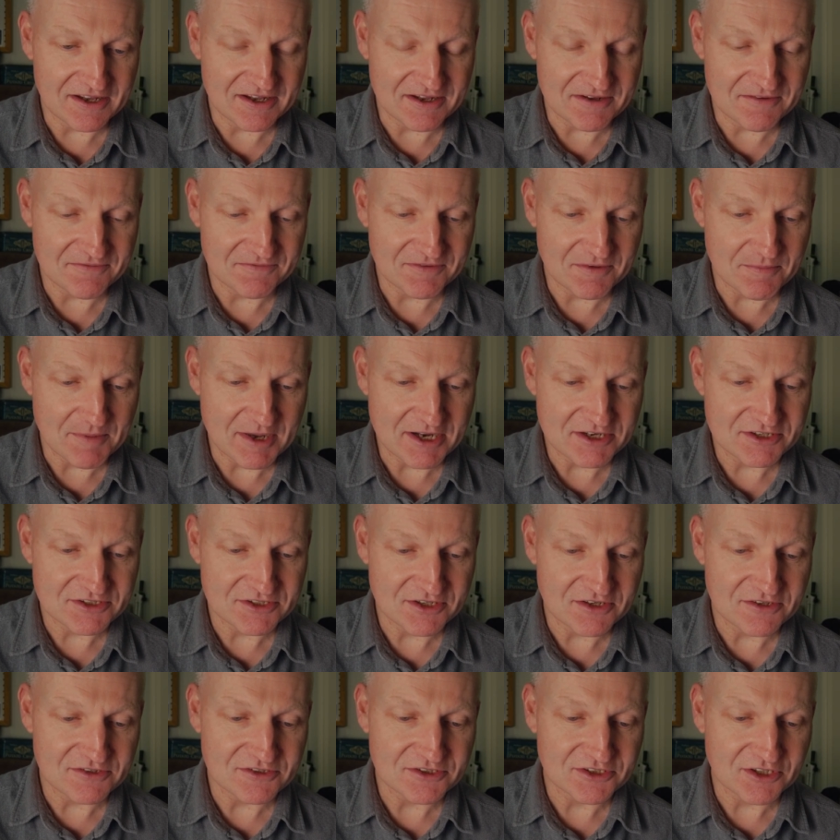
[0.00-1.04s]

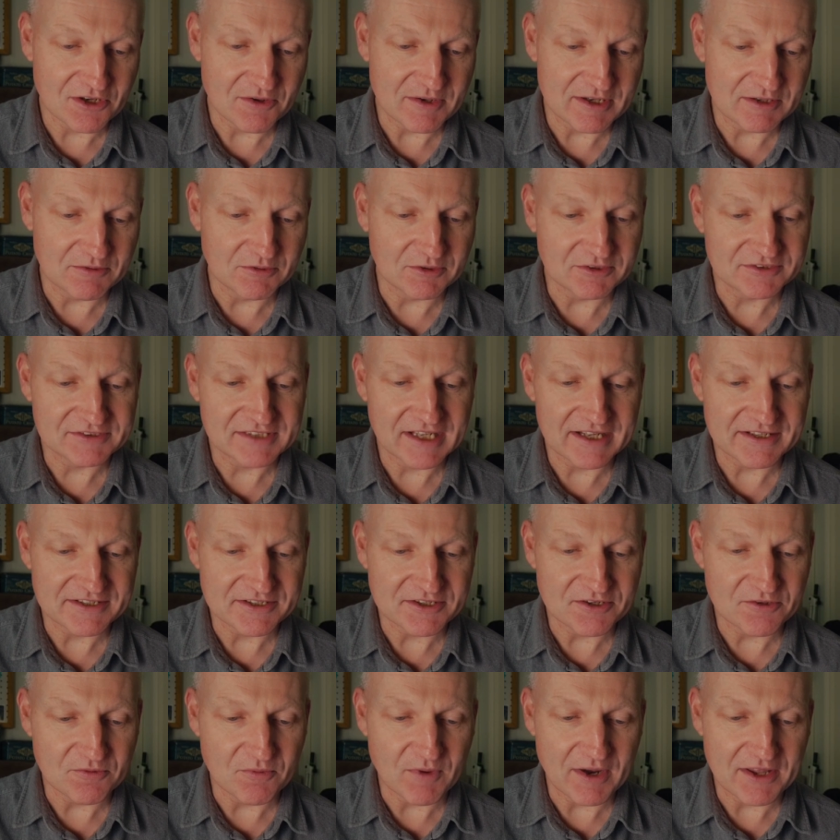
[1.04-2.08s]
information. So it will tell
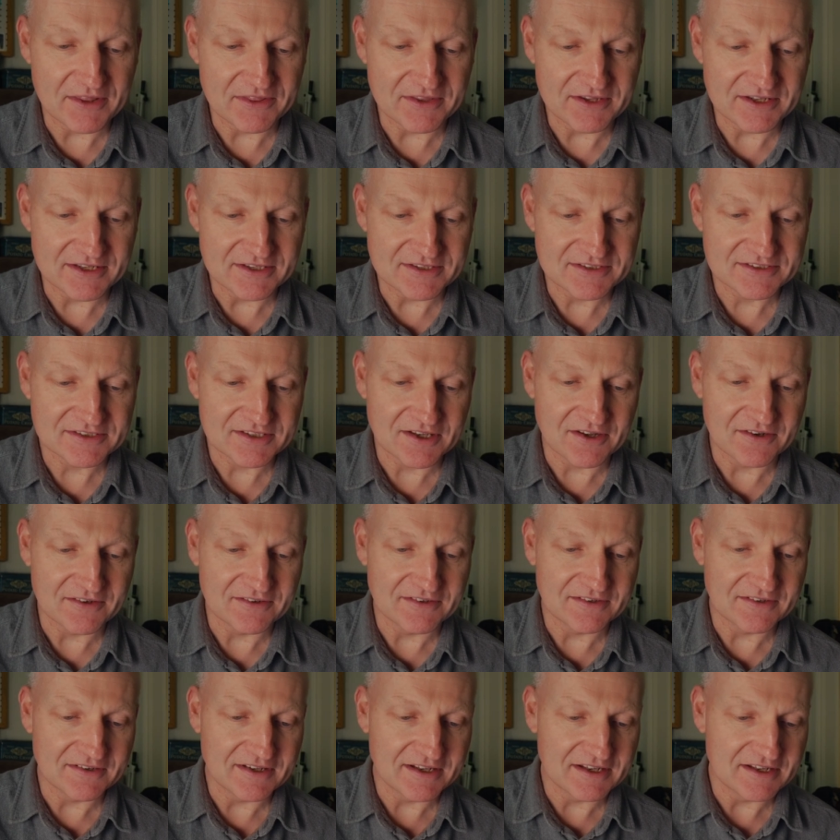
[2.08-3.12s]
you when the
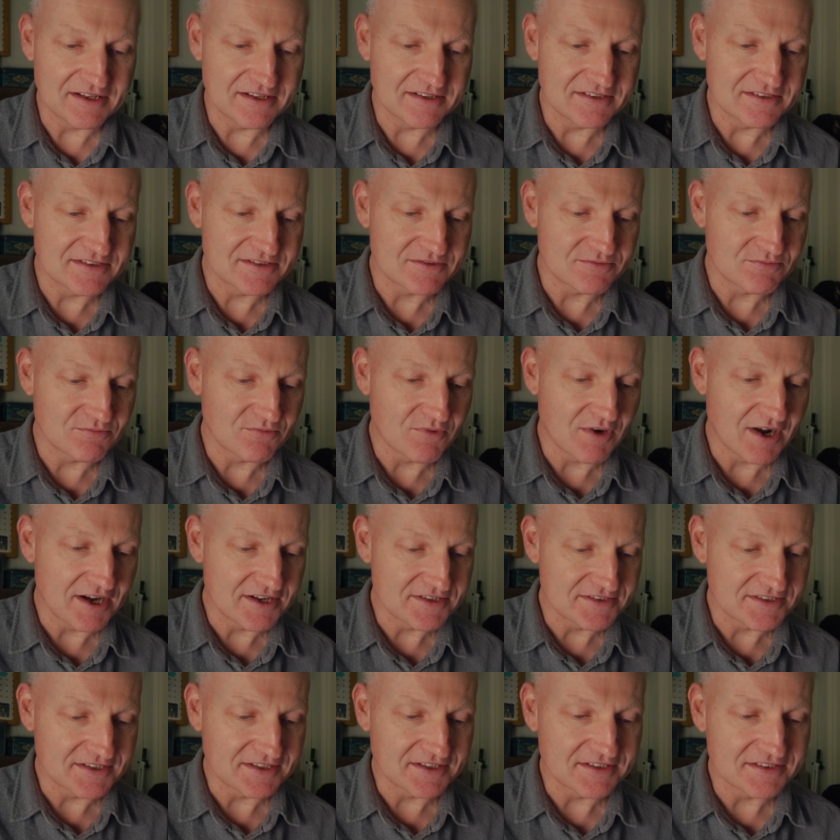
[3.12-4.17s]
sun is
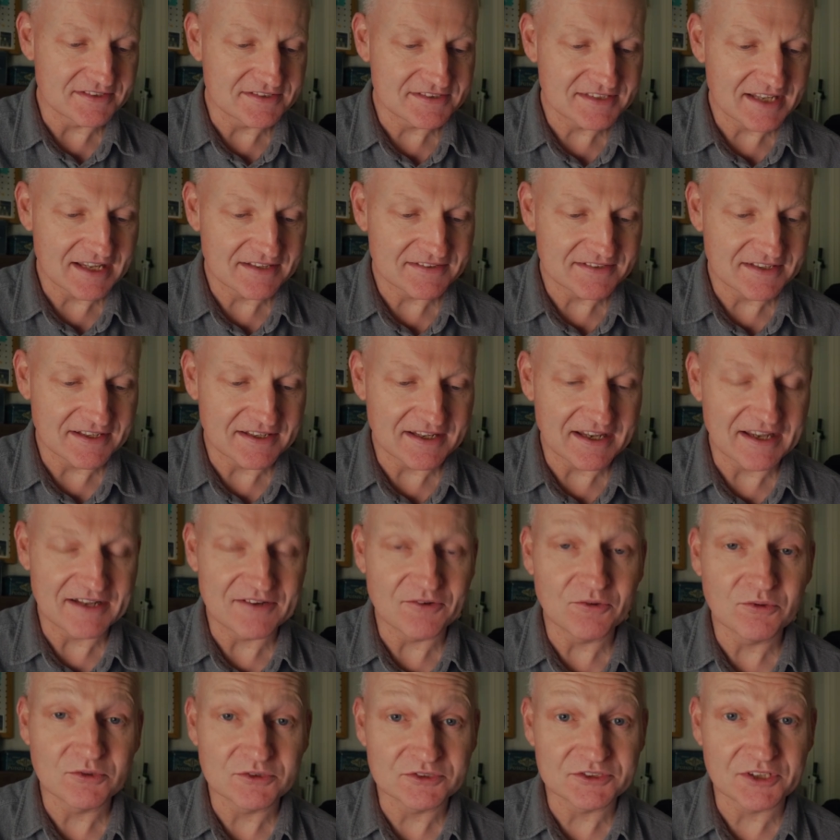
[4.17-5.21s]
rising and setting, and
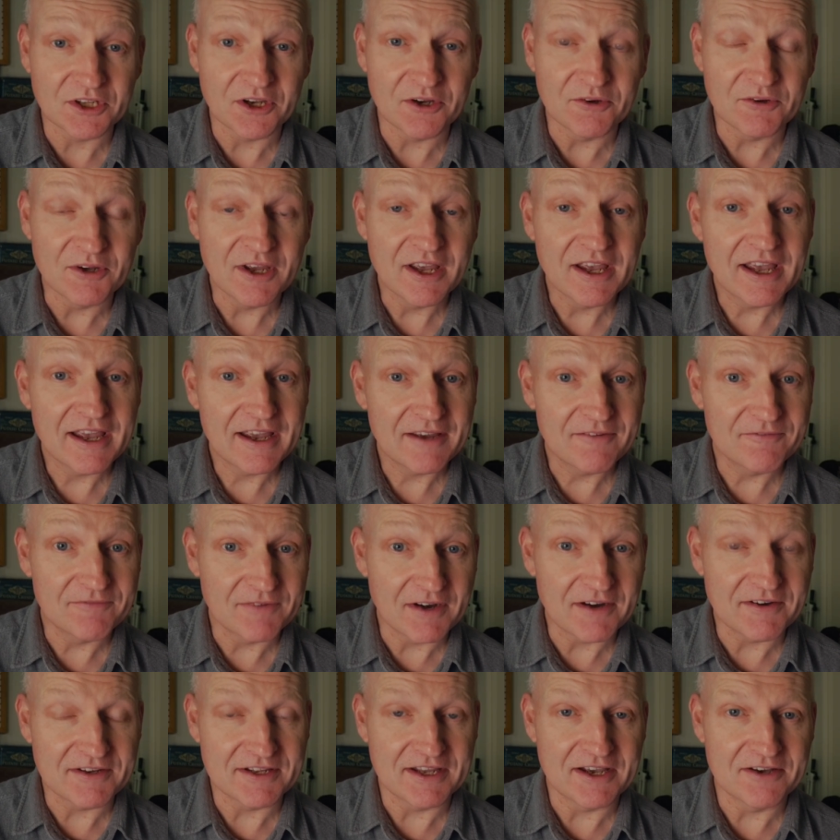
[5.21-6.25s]
also,
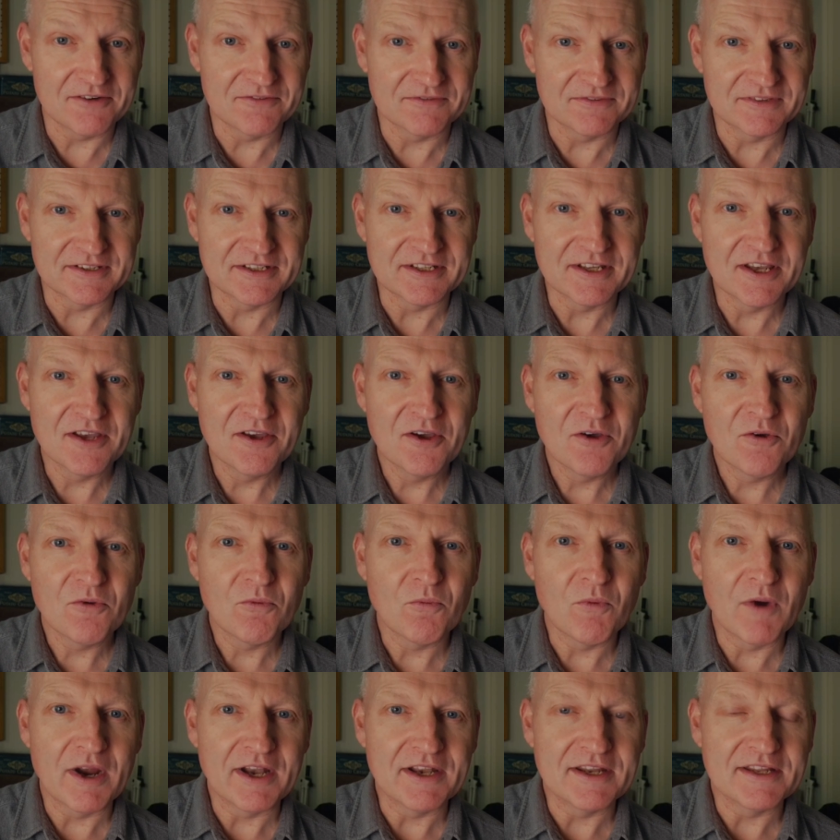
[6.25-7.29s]
very helpfully,
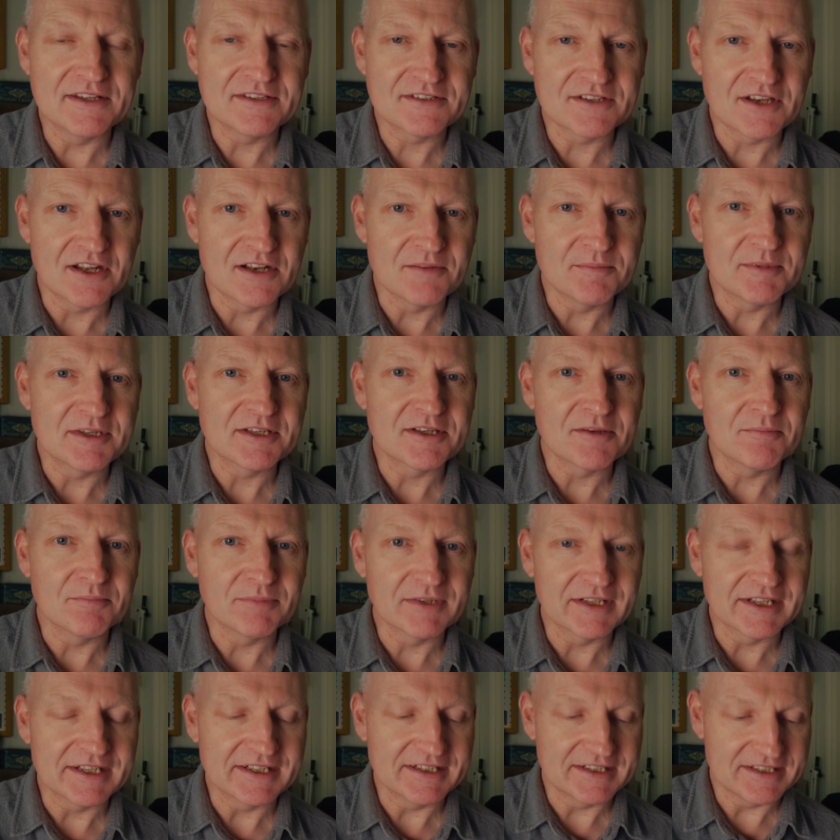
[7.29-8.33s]
when it's going to be
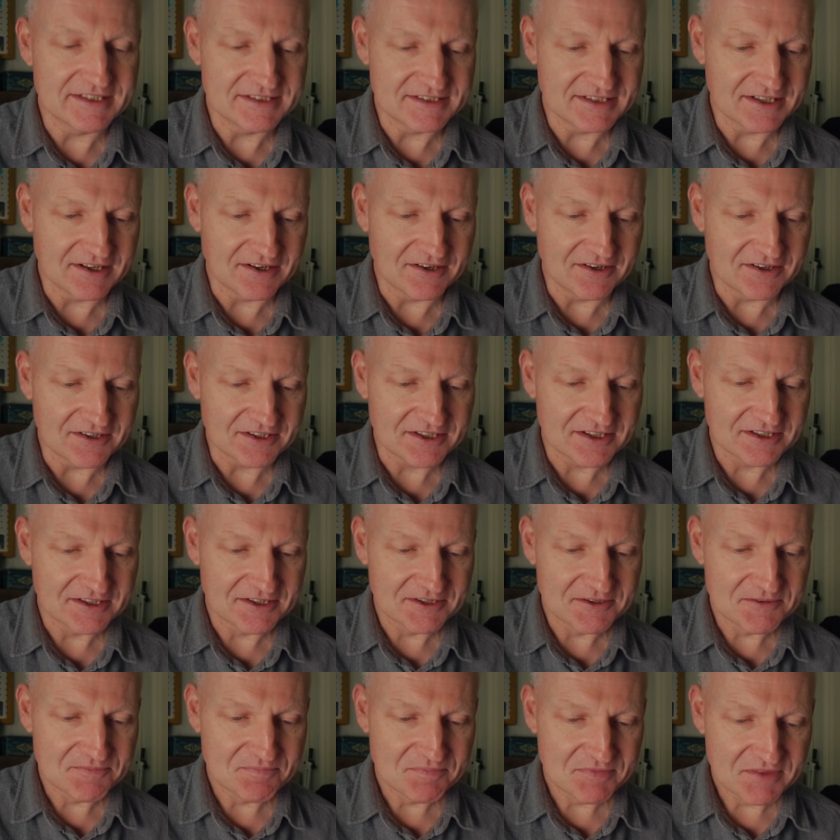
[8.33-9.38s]
completely dark.
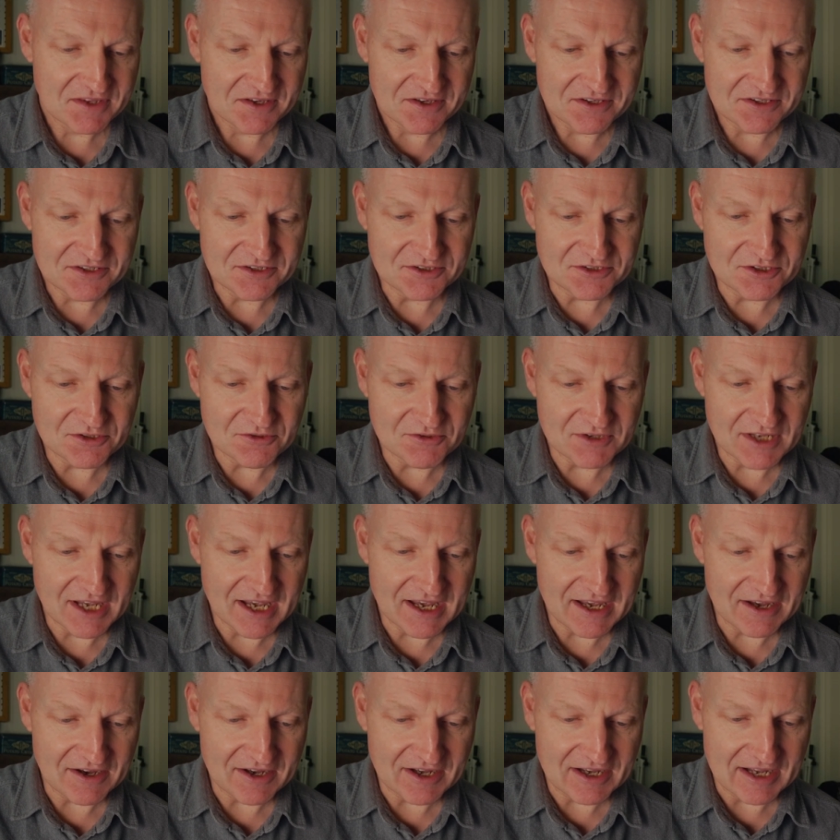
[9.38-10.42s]
You do
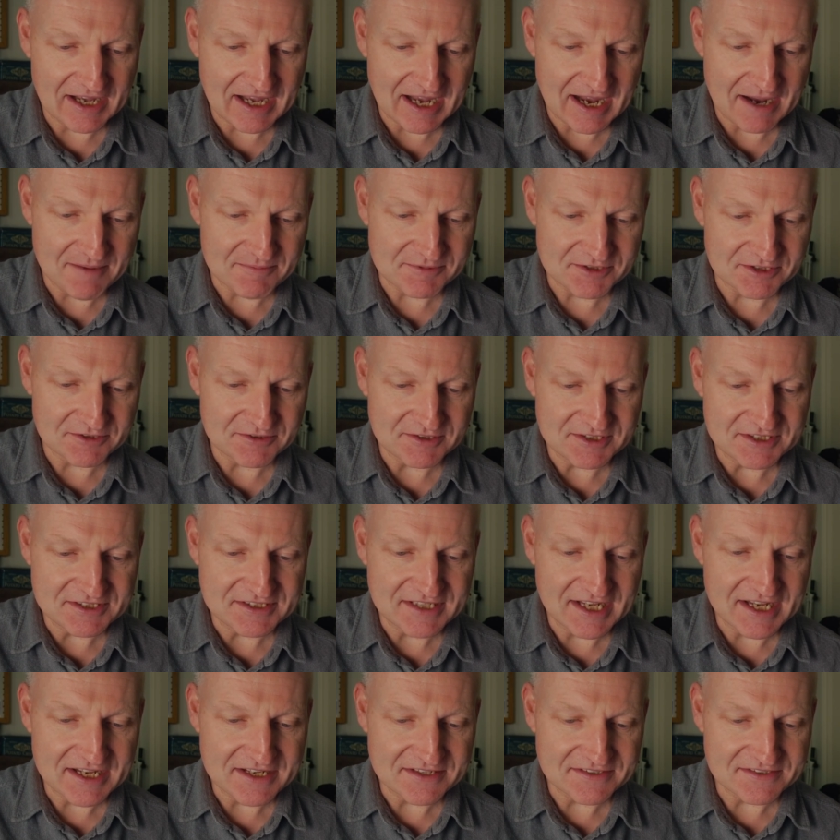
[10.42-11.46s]
get absolutely
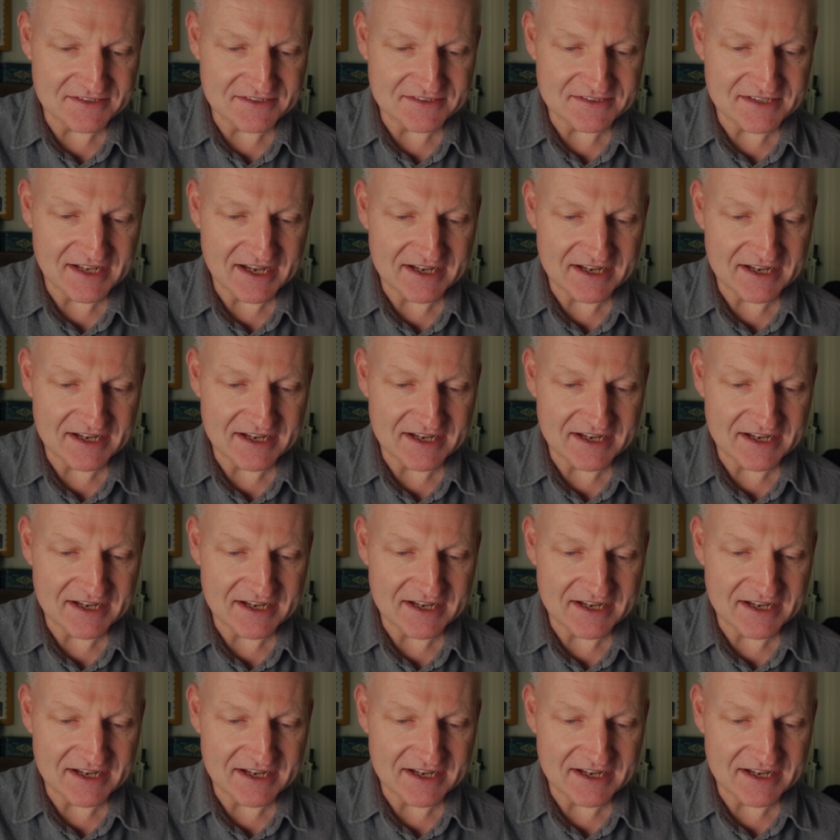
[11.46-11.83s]
days and